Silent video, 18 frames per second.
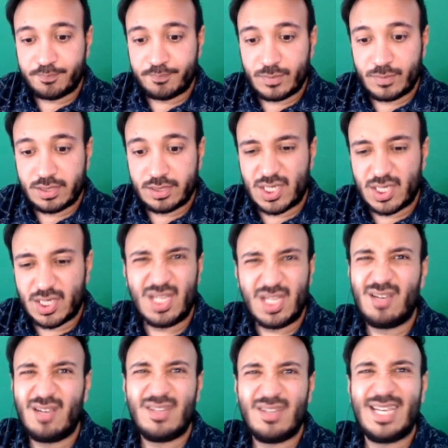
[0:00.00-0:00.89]
So,
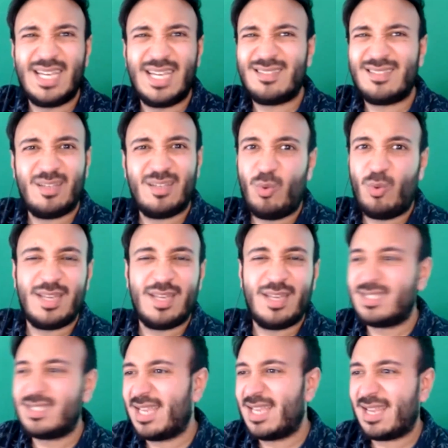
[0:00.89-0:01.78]
yeah, the one
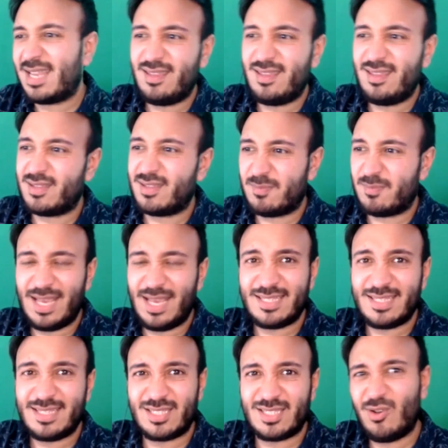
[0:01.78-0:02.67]
isn't taking the other's
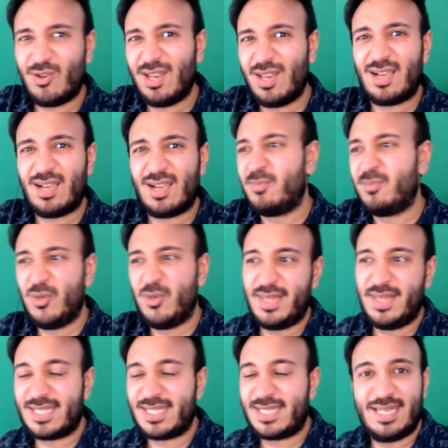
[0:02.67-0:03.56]
place. It's not like I'm doing
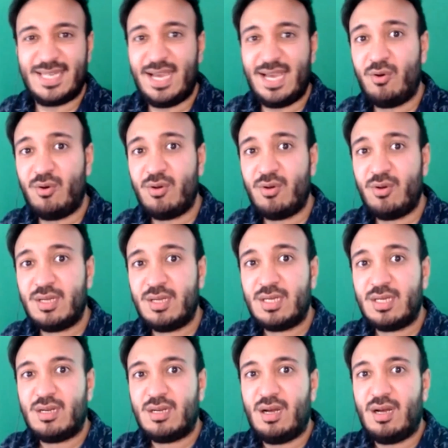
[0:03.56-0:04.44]
this now.
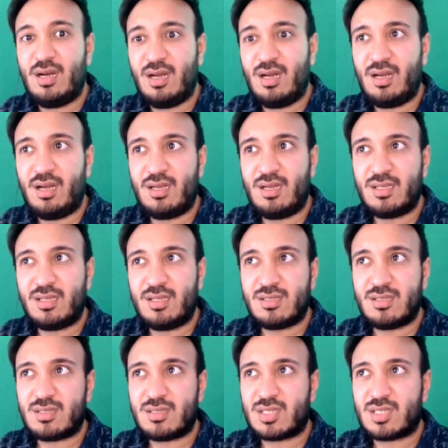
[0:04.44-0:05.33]

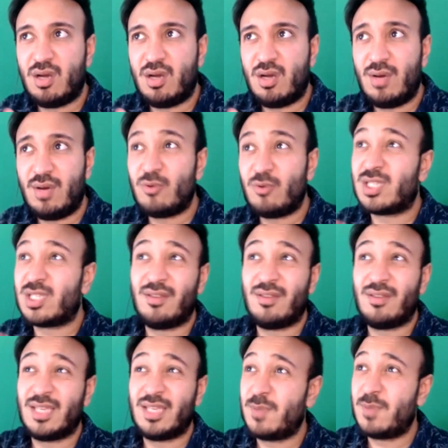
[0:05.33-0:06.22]
And also
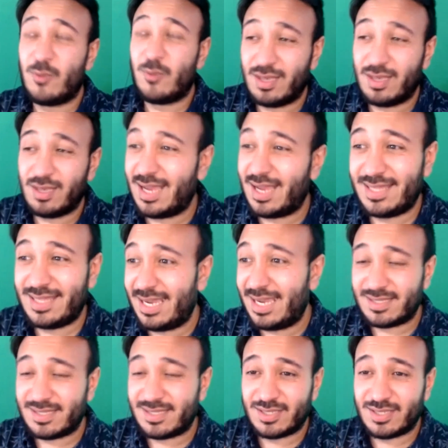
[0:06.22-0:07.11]
there's people that like the
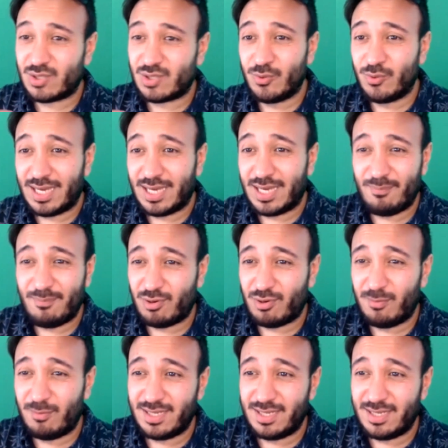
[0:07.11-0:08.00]
acting school that I
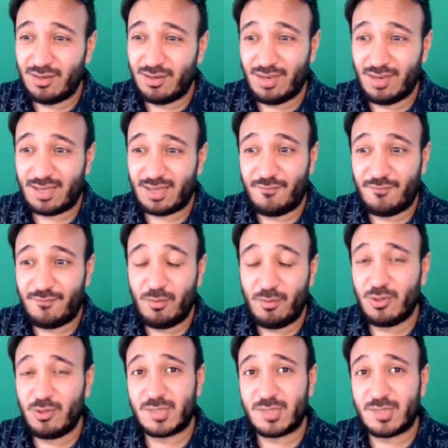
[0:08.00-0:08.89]
probably don't like the football as